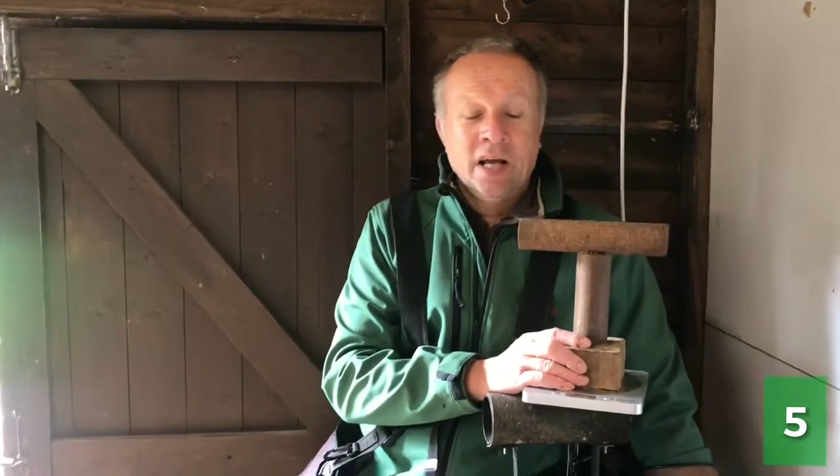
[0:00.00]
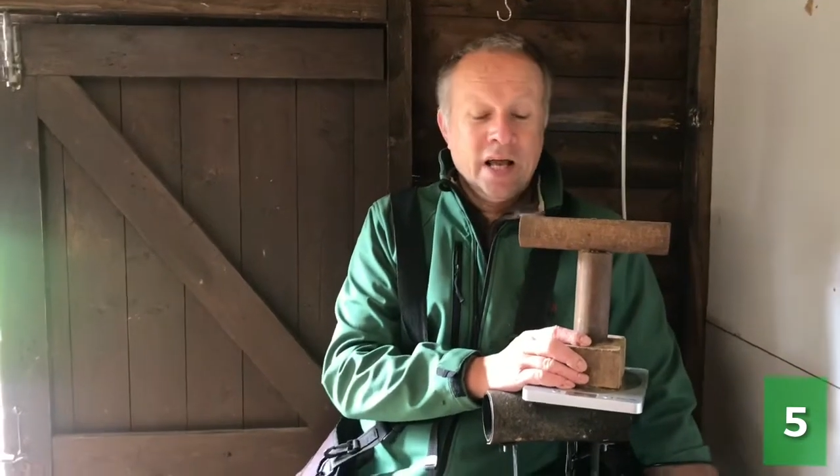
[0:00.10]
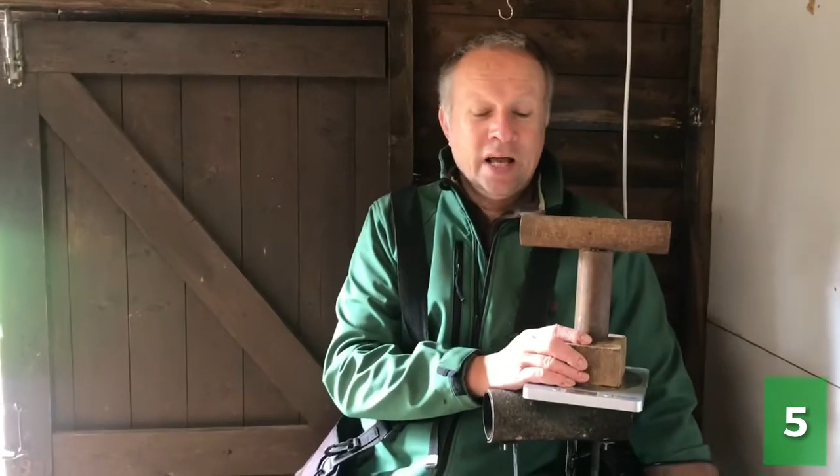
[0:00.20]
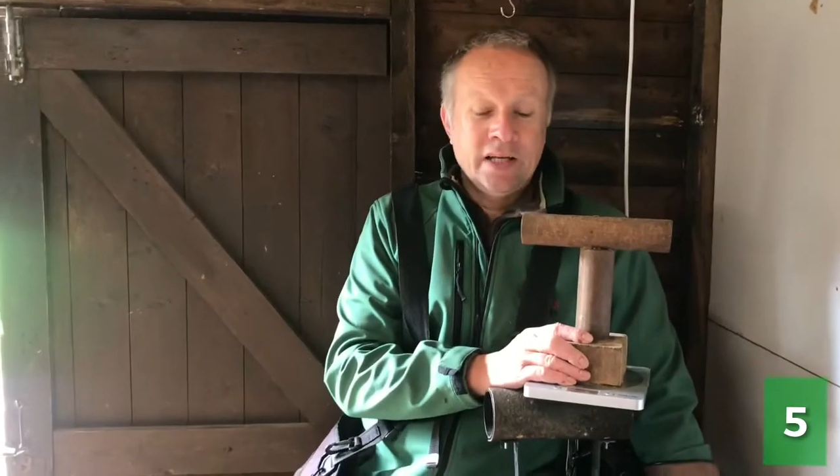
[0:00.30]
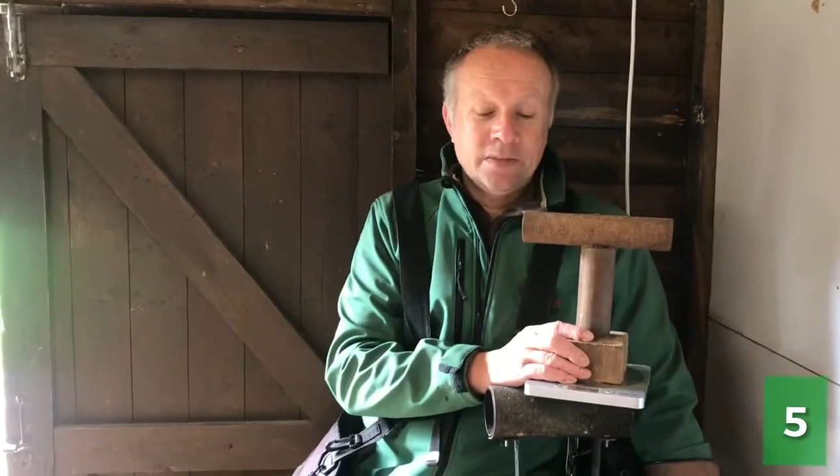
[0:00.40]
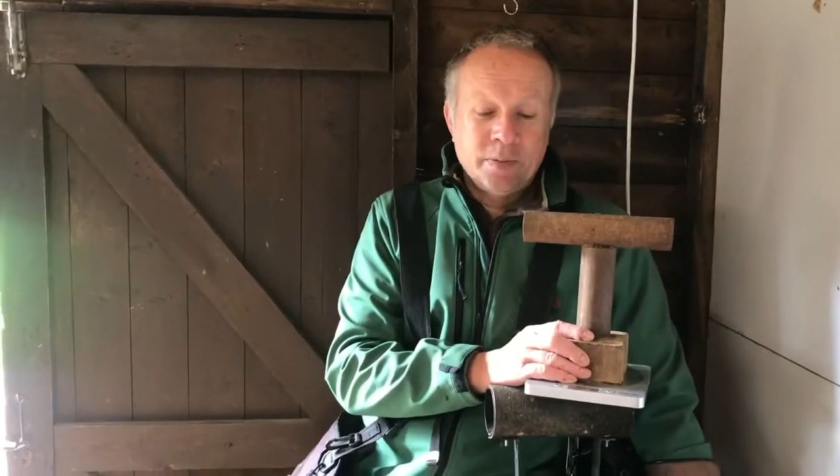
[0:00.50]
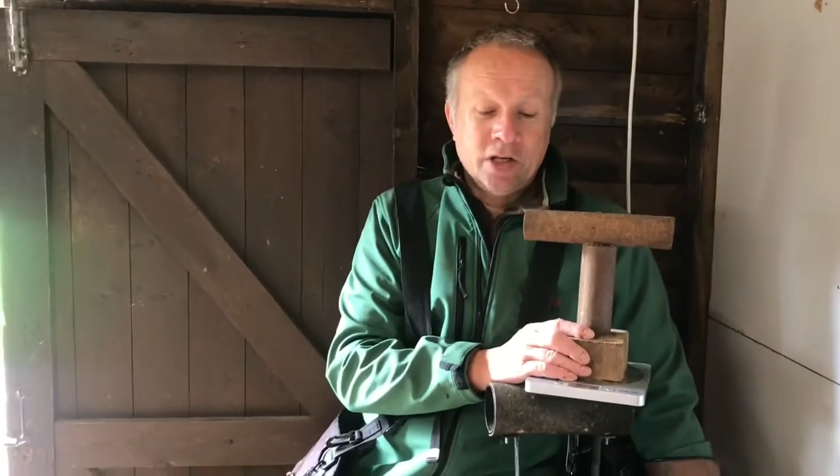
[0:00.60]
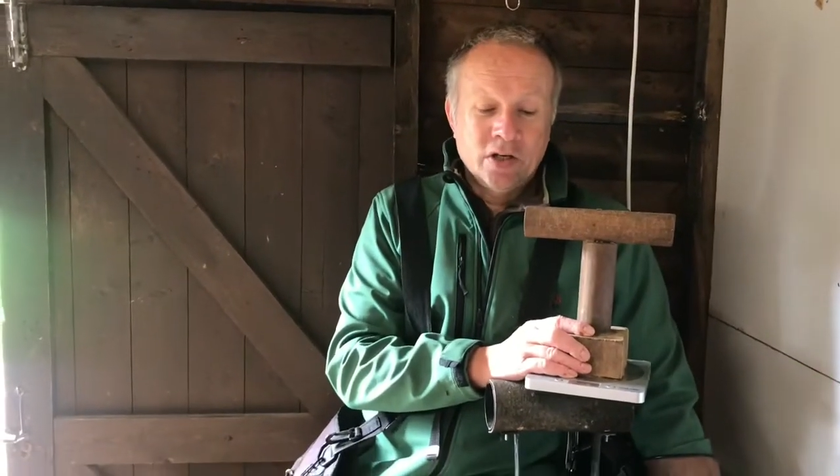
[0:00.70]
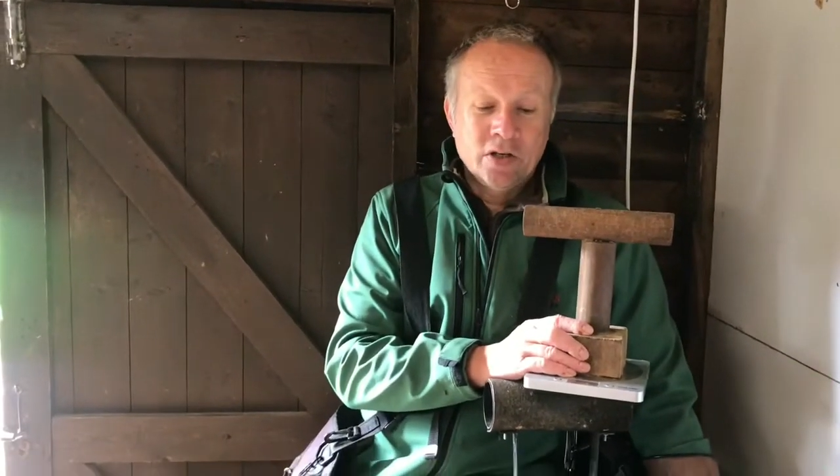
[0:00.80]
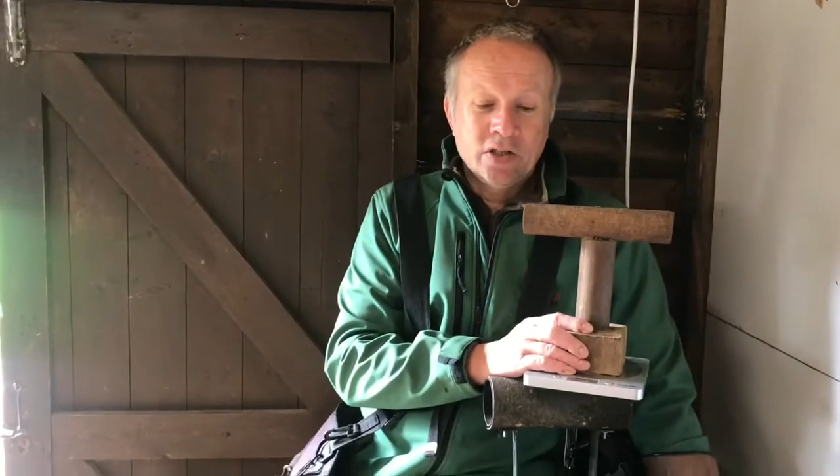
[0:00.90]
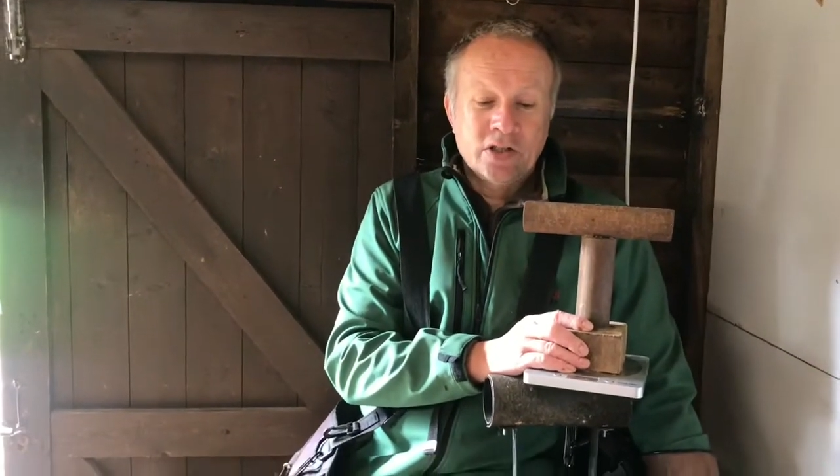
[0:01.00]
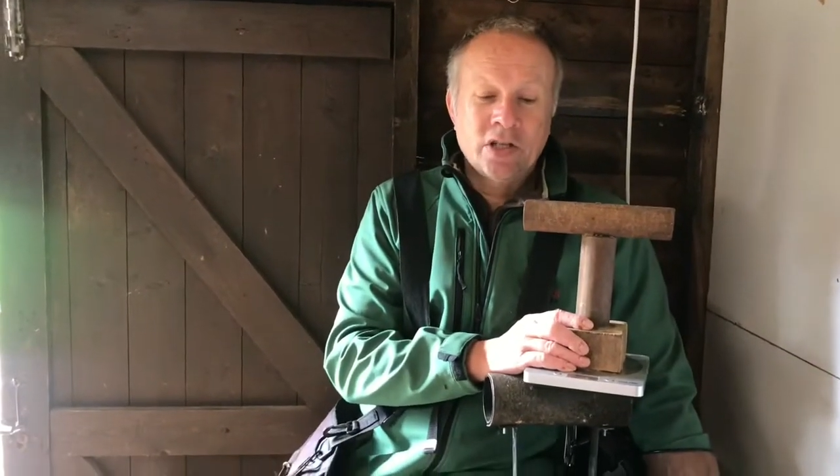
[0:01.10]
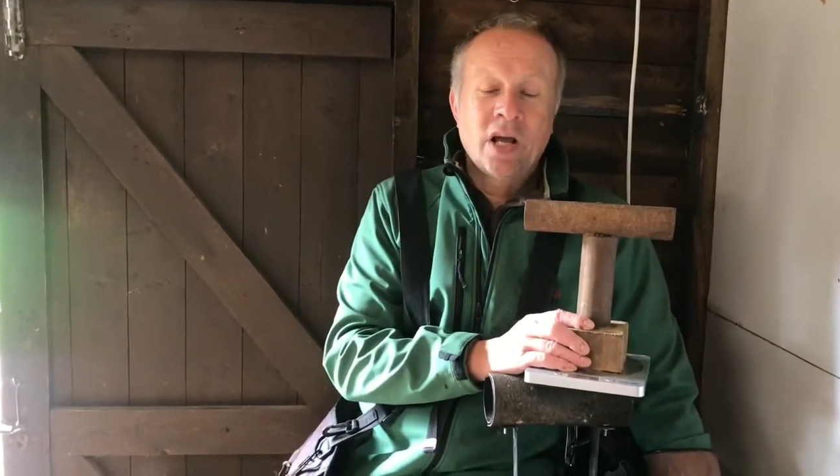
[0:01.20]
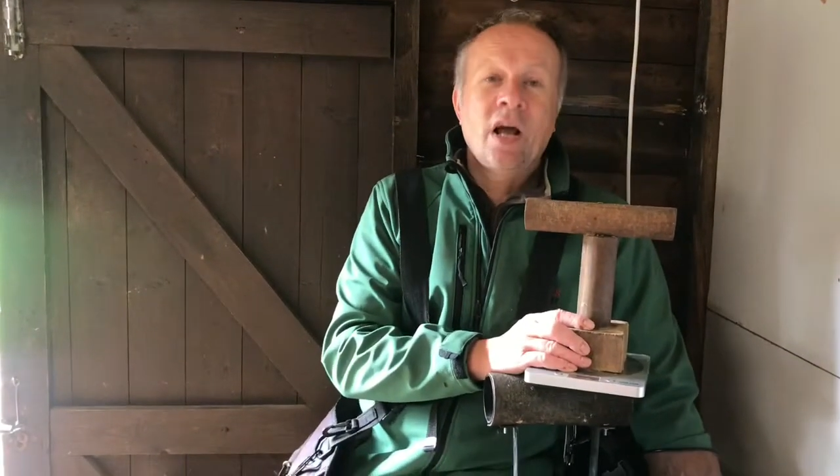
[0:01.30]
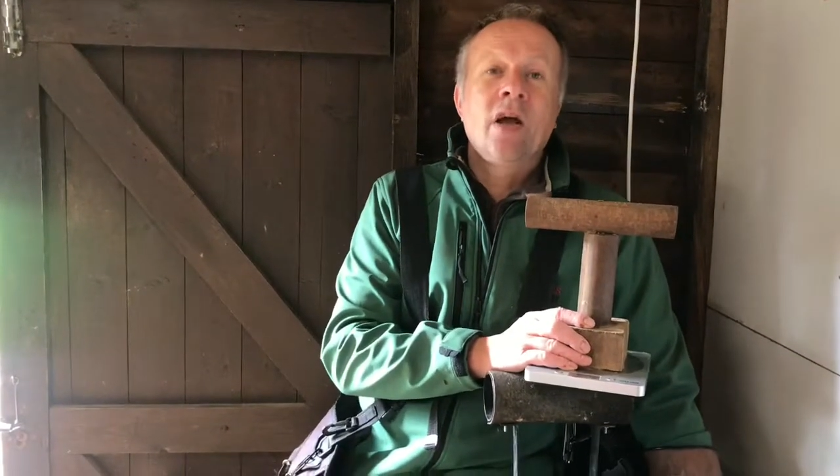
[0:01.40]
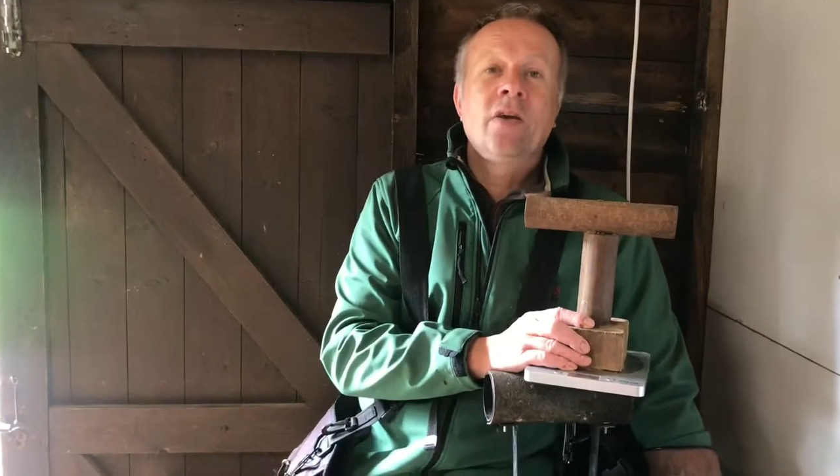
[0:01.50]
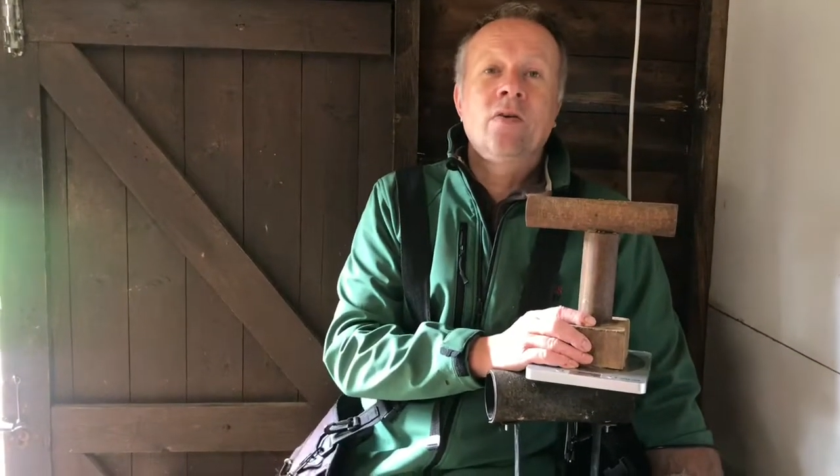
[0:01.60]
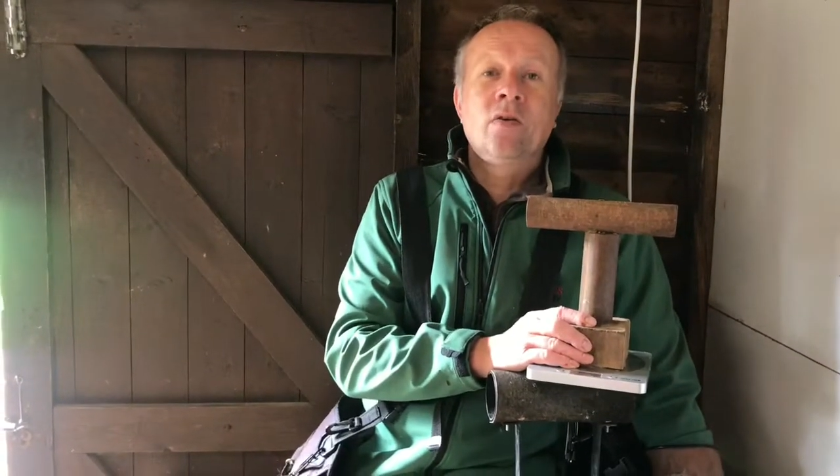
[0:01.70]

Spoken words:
is because you're,